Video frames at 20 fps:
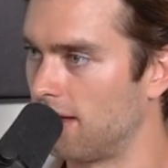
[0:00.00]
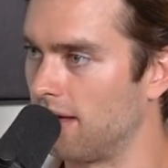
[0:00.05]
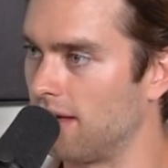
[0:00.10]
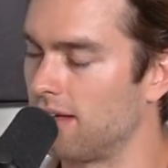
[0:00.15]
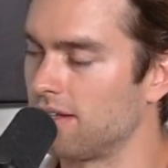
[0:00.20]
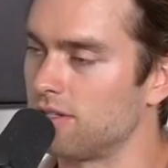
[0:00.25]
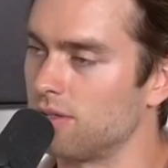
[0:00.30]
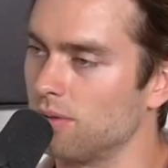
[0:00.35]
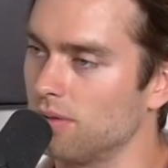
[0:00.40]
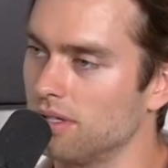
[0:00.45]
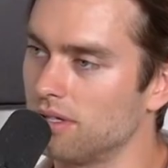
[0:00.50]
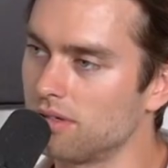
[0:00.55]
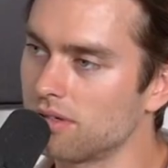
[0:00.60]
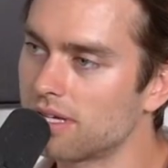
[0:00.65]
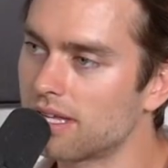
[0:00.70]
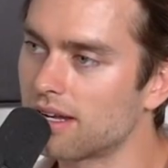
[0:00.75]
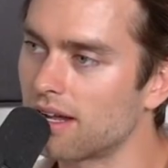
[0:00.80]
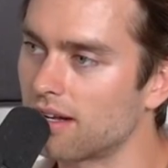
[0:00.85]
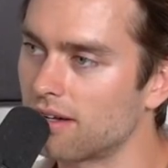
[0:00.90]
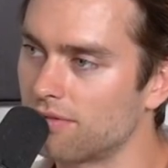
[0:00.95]
To a little
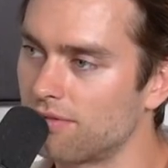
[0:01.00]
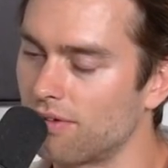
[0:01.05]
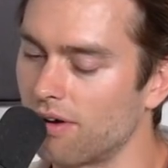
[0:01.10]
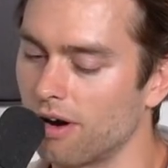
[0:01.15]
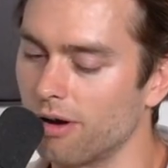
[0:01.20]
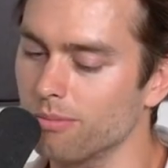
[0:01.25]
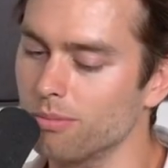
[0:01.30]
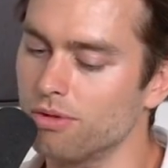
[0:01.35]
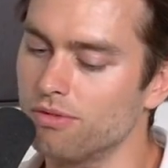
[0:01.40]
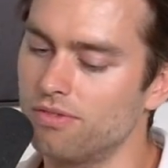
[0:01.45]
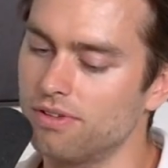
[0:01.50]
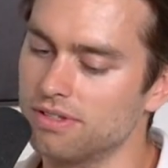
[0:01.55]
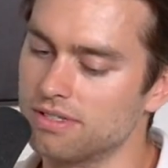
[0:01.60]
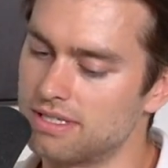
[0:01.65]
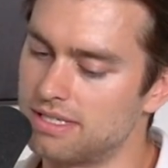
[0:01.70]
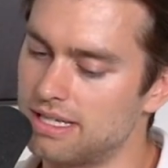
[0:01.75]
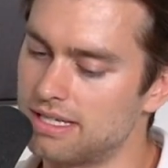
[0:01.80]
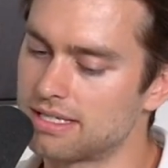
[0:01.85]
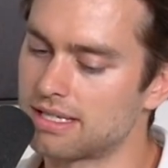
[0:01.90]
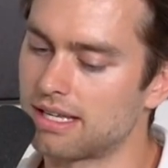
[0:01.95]
kid on a farm who feels
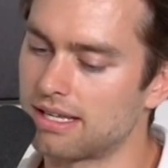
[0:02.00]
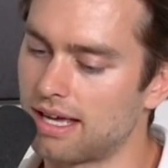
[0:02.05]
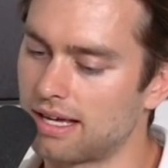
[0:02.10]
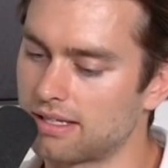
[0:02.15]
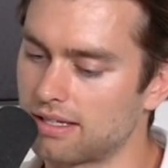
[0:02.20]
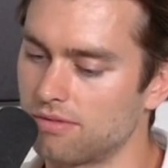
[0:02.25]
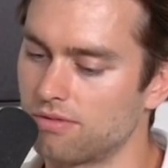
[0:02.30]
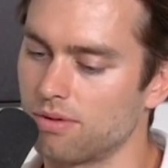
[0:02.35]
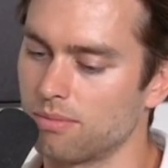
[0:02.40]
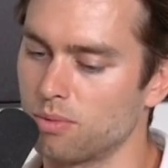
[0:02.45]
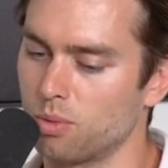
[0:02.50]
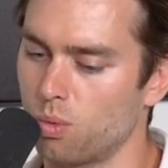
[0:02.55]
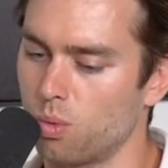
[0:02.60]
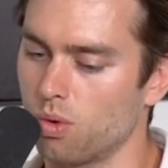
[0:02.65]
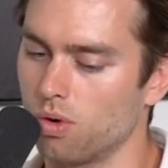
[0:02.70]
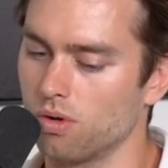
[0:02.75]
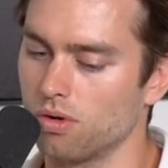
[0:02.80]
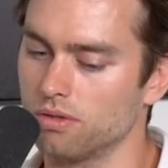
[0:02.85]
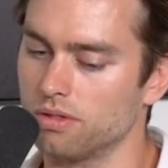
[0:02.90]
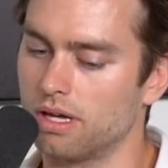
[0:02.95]
disconnected from the
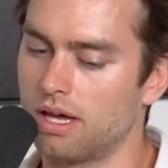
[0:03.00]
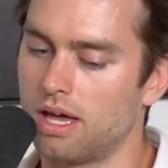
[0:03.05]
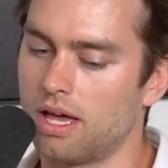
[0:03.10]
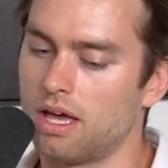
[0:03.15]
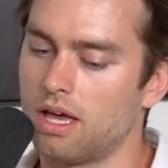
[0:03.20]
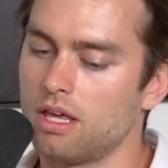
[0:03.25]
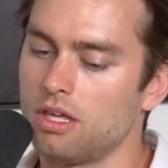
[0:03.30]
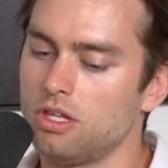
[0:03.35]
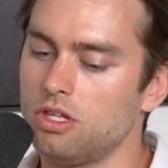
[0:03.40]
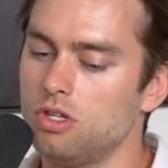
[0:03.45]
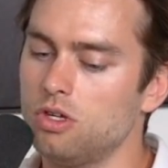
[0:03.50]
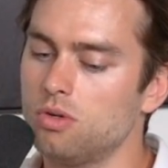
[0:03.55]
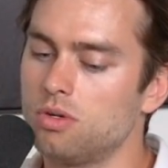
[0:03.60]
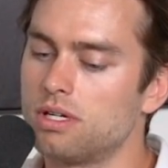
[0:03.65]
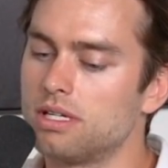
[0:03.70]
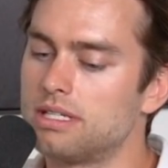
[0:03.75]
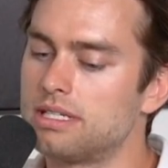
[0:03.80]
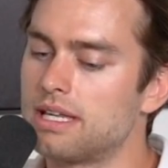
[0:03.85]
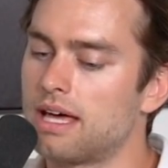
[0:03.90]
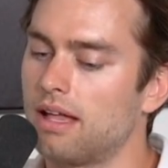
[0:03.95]
world, you
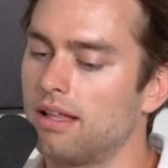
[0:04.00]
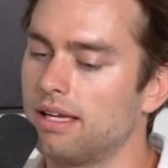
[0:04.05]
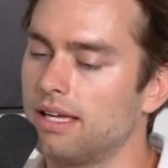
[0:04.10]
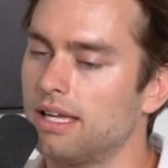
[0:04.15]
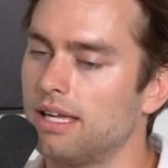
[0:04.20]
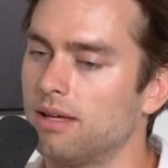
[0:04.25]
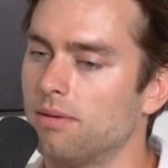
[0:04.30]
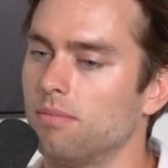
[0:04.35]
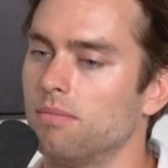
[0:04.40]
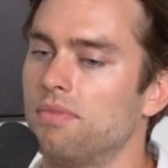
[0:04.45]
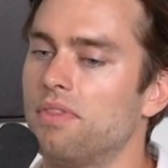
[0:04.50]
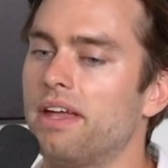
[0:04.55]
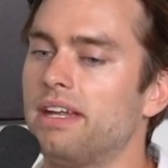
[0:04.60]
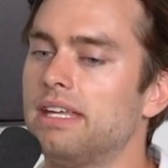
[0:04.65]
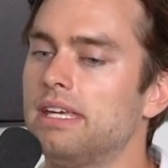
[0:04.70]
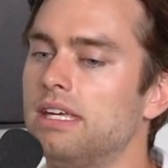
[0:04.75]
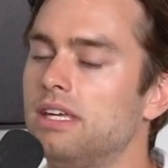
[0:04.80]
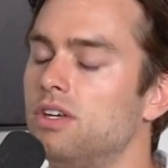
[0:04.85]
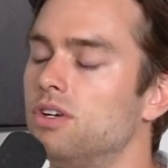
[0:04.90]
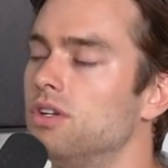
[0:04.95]
could tell him that
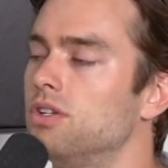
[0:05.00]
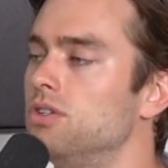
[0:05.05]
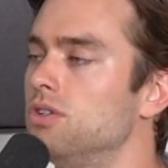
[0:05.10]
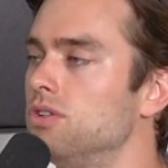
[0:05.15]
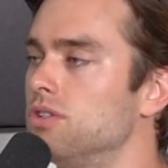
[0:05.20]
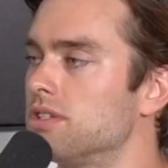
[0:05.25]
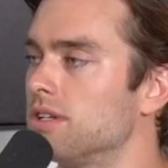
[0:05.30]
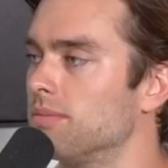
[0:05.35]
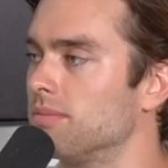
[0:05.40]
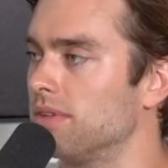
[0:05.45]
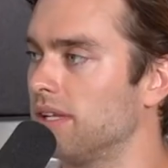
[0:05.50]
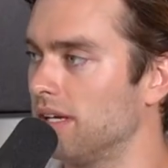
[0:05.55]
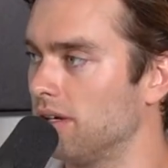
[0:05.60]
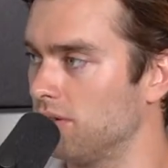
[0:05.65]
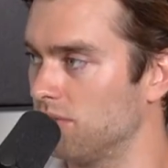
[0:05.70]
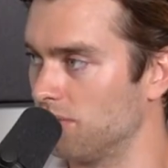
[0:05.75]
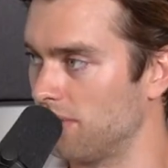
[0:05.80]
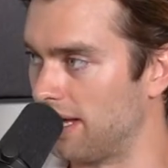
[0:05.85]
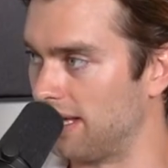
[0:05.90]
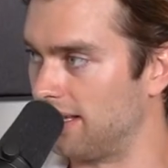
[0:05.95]
he could do something
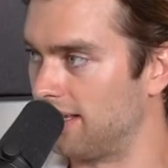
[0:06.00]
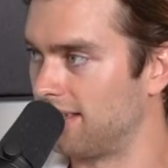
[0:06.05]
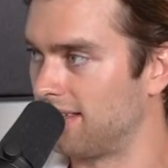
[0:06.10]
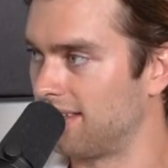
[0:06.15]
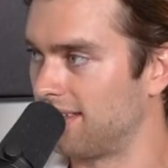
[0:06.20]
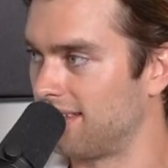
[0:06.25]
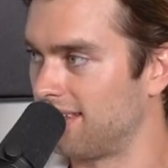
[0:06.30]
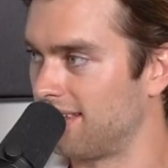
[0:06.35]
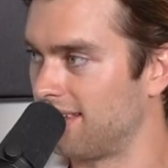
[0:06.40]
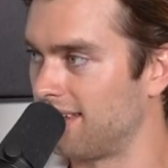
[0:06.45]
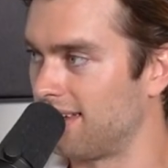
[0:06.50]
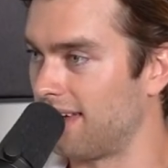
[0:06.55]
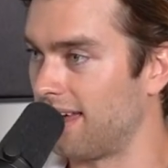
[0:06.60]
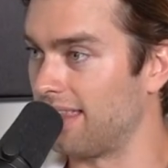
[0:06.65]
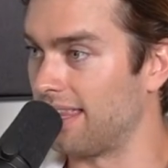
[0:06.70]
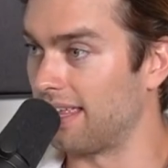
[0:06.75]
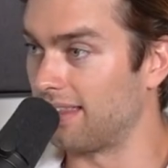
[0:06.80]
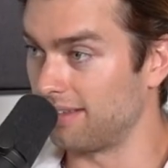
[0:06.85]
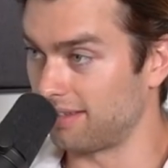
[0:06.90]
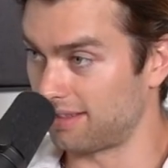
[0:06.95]
great. And
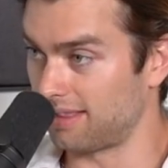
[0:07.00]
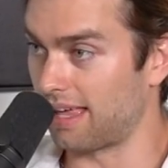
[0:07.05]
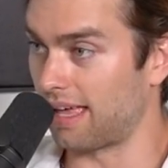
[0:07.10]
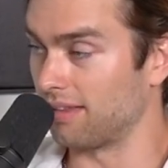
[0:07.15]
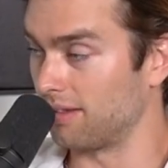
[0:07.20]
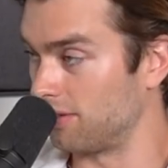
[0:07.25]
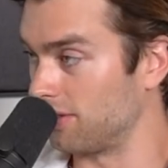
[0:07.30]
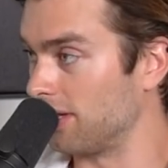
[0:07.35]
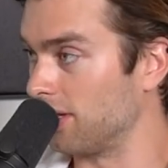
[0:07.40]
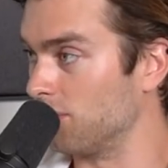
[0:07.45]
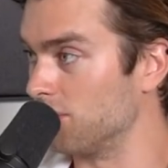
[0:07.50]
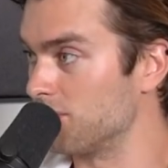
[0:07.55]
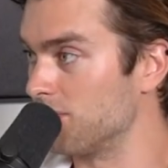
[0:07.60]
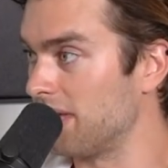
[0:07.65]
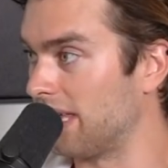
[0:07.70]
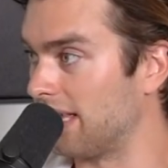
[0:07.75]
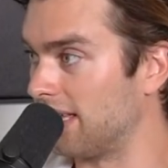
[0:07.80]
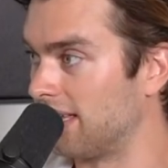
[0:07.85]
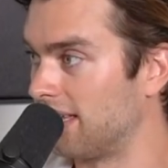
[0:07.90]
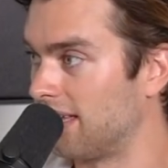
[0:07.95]
that little kid was
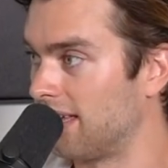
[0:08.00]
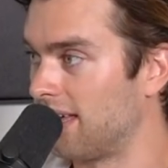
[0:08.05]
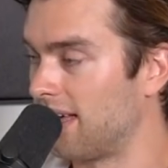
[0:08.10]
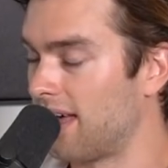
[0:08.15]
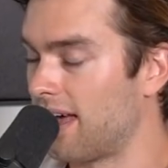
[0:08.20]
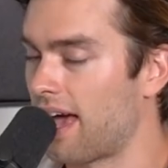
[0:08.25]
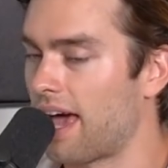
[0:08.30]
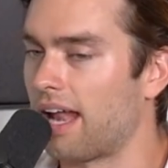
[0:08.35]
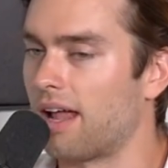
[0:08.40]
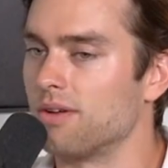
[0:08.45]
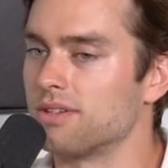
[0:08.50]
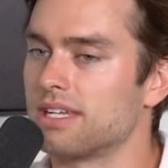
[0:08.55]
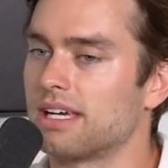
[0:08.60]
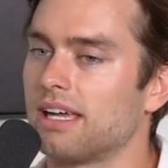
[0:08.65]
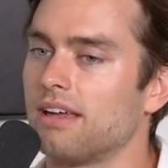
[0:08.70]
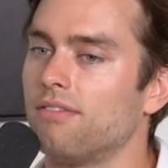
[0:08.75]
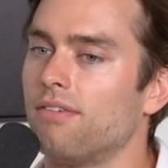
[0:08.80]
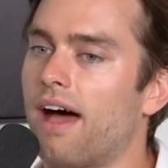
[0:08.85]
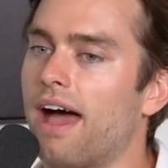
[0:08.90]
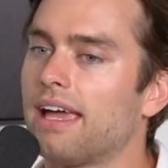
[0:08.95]
me. And I was like,
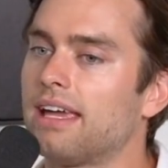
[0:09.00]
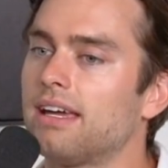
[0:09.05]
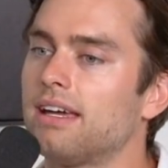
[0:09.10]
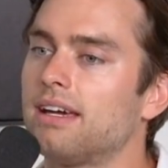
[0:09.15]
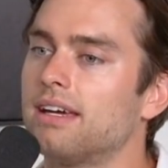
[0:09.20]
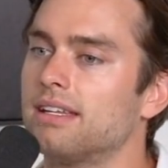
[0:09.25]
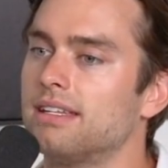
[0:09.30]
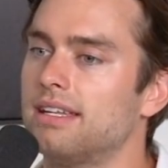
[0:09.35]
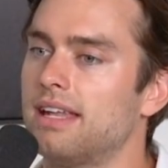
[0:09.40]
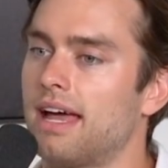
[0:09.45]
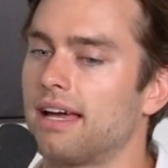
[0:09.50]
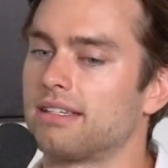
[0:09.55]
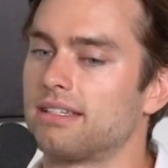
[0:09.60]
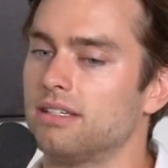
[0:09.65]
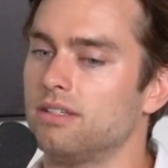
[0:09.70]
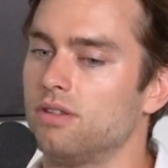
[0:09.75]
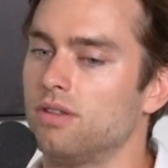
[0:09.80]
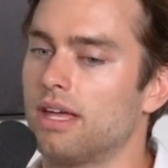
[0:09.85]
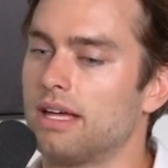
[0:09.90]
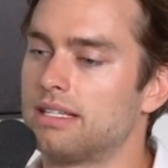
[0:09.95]
if I can connect and
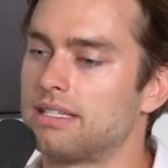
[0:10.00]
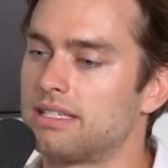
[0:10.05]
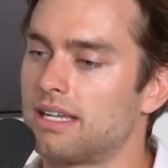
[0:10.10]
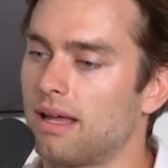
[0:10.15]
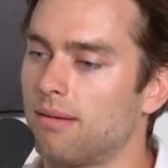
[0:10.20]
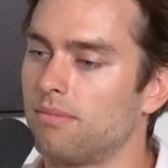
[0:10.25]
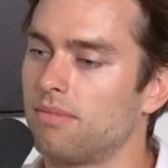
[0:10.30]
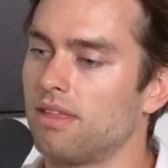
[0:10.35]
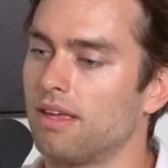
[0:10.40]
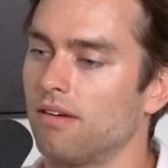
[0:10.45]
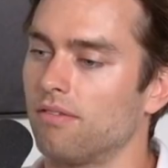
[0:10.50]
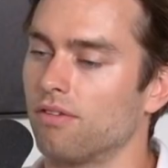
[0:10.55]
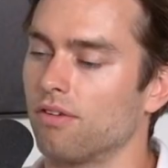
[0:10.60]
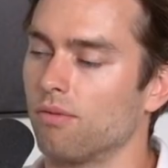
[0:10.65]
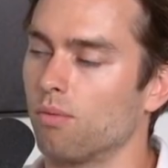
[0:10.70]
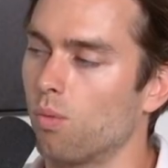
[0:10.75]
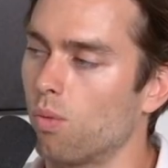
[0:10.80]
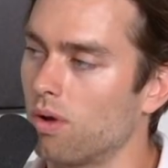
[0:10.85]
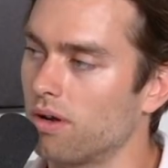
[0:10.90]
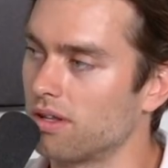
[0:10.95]
do that same thing for
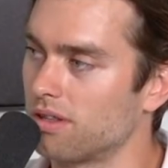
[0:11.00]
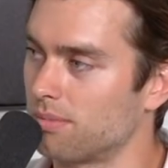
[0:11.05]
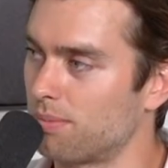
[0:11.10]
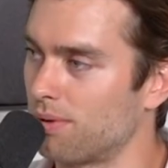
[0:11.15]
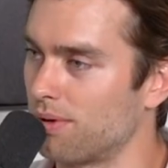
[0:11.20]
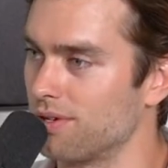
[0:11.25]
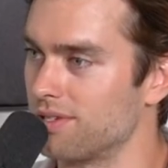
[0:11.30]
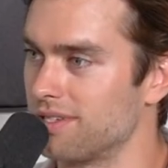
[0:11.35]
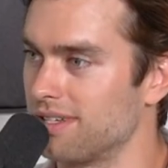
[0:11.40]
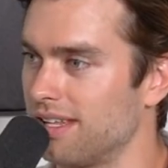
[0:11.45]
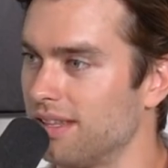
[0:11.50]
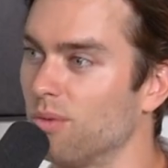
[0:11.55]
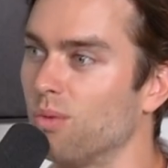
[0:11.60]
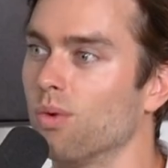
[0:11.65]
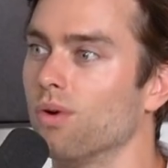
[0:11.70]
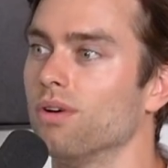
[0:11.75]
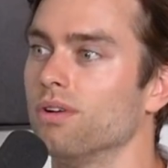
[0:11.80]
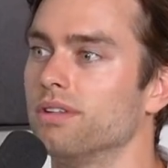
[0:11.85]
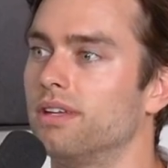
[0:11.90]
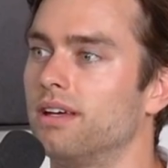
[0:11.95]
one other person in the
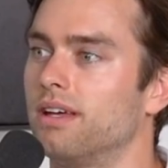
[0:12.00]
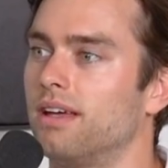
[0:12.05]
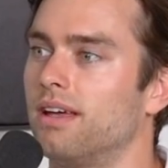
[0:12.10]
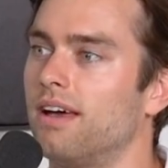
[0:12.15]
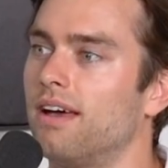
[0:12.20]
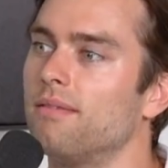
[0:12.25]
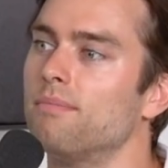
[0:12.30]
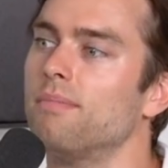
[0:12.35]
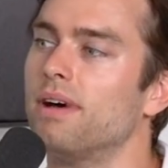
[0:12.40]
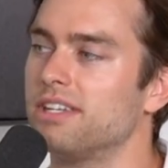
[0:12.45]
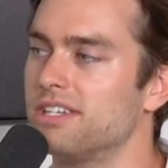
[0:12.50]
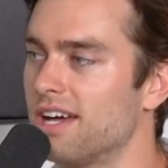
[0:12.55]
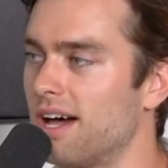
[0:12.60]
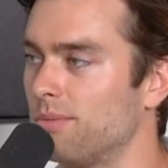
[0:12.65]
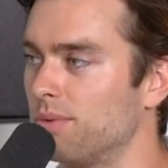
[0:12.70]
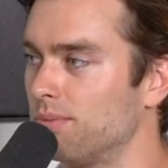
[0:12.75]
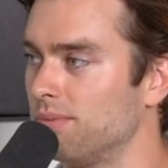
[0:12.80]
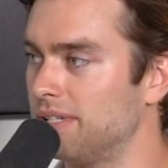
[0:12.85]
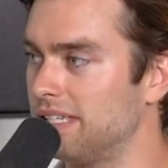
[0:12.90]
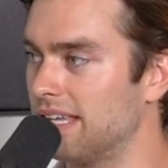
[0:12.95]
world, my job
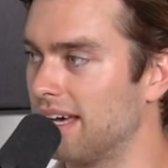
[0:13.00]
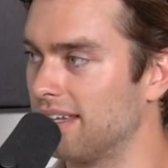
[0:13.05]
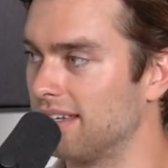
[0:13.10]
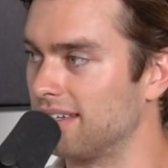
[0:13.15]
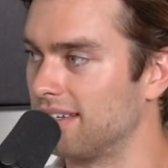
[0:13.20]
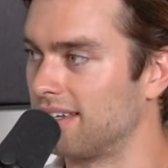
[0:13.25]
would be done.